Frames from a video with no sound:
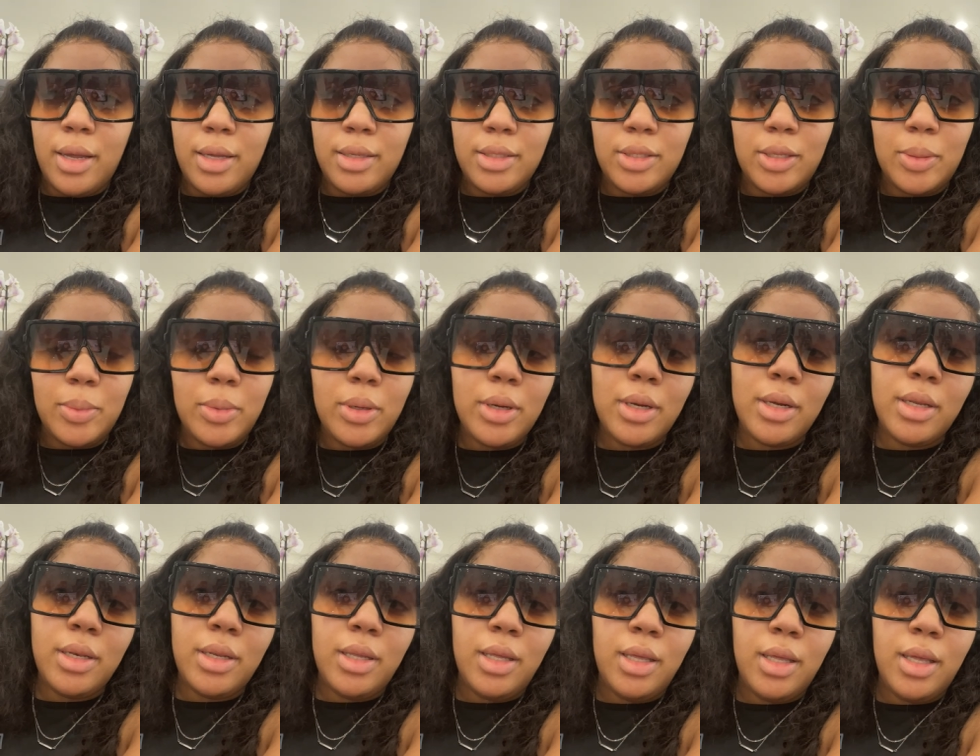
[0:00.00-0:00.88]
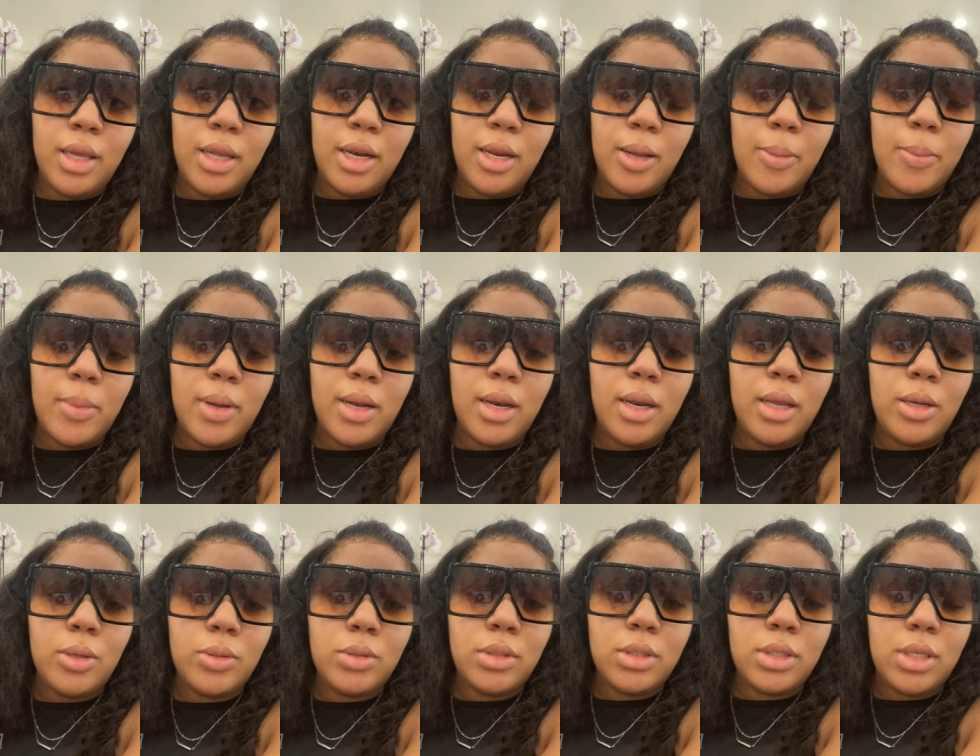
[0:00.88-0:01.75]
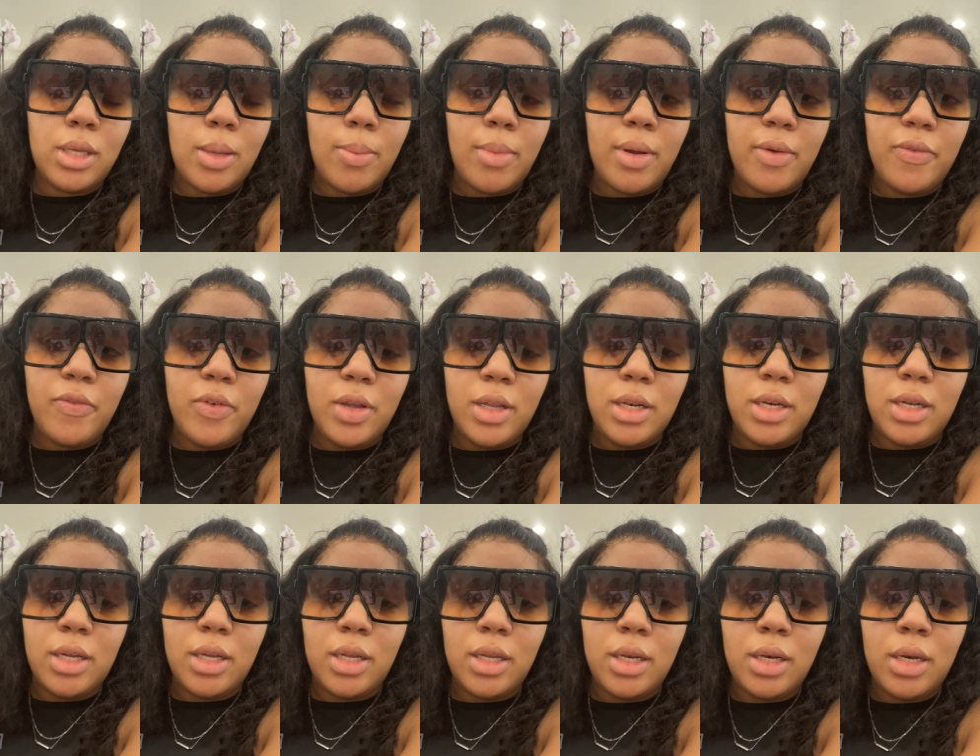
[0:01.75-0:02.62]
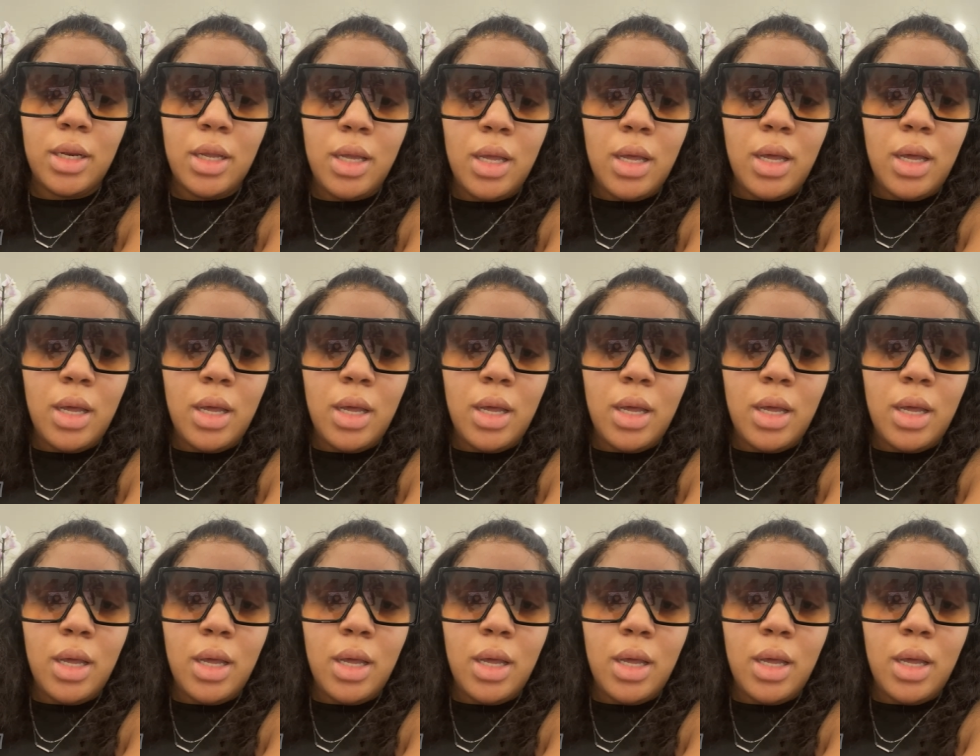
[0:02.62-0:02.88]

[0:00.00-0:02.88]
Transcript: So I'm currently getting my nails and my feet done.